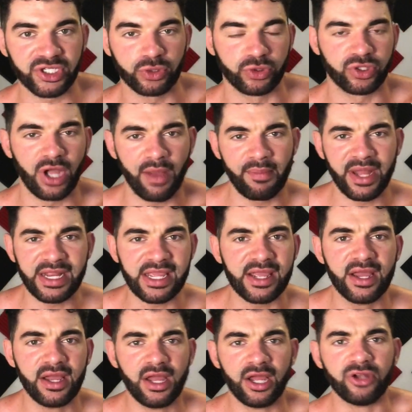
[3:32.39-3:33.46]
There's not many
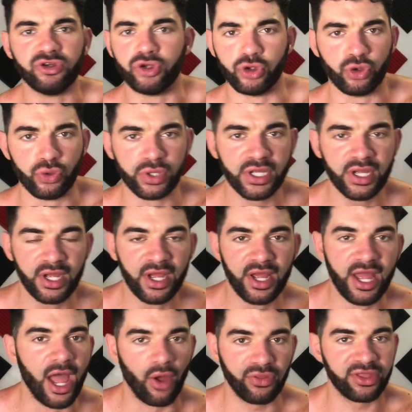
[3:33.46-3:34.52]
dude
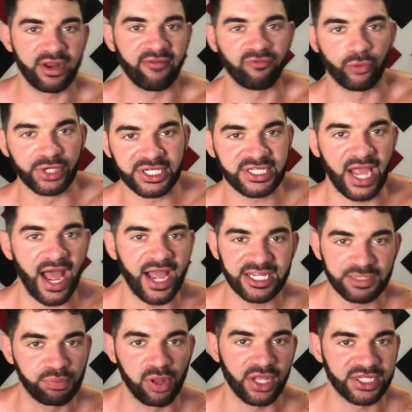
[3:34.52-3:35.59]
health at every
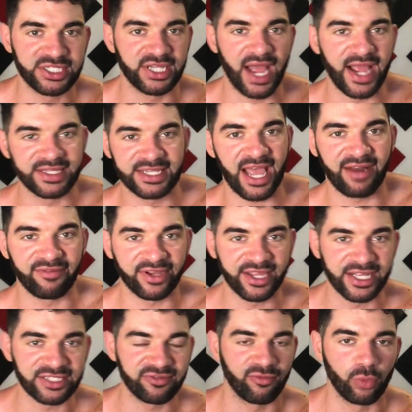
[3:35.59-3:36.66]
size, plus size
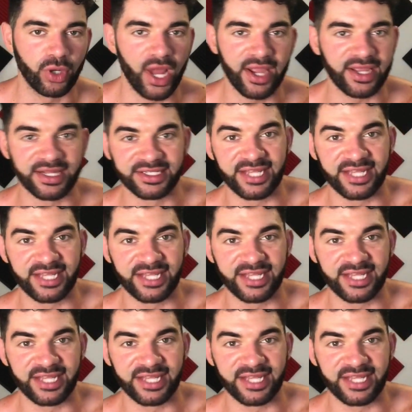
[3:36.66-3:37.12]
advocates, from what I can